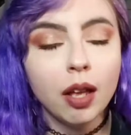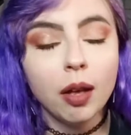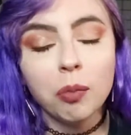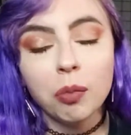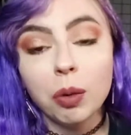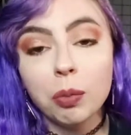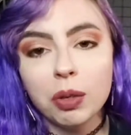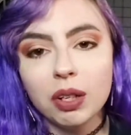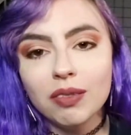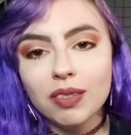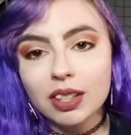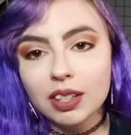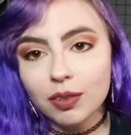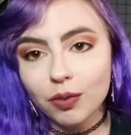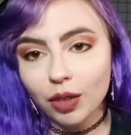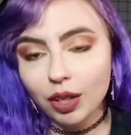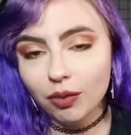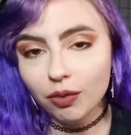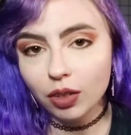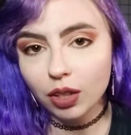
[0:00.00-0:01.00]
My previous
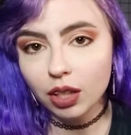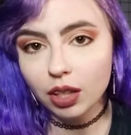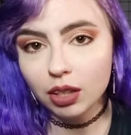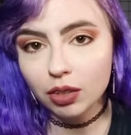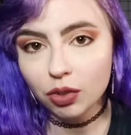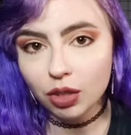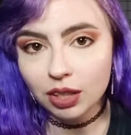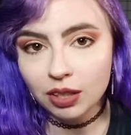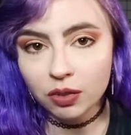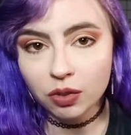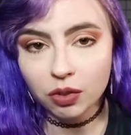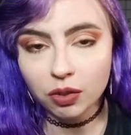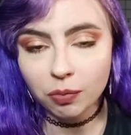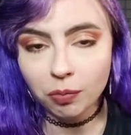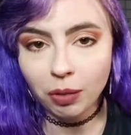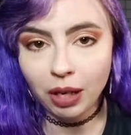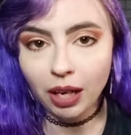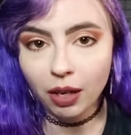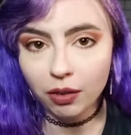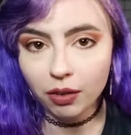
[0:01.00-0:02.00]
favorite translucent
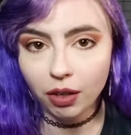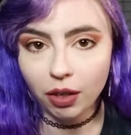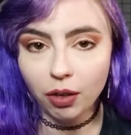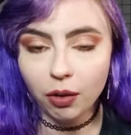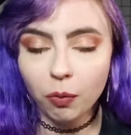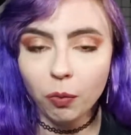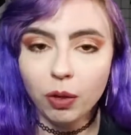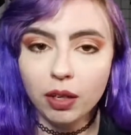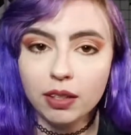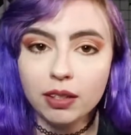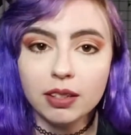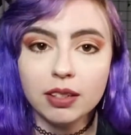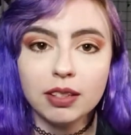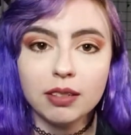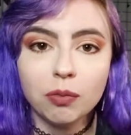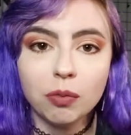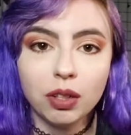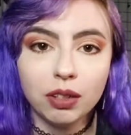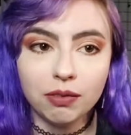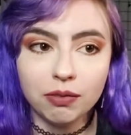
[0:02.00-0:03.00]
powder was
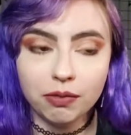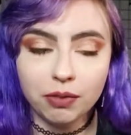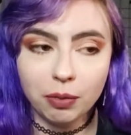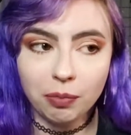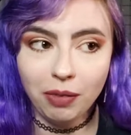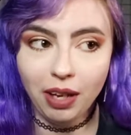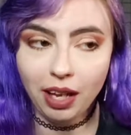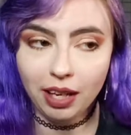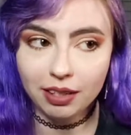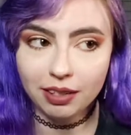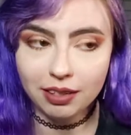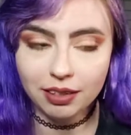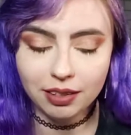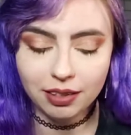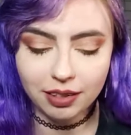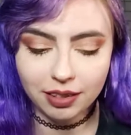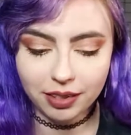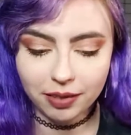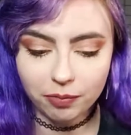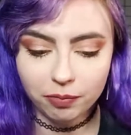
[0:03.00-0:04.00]
one from
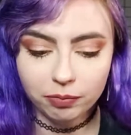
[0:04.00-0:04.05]
Essence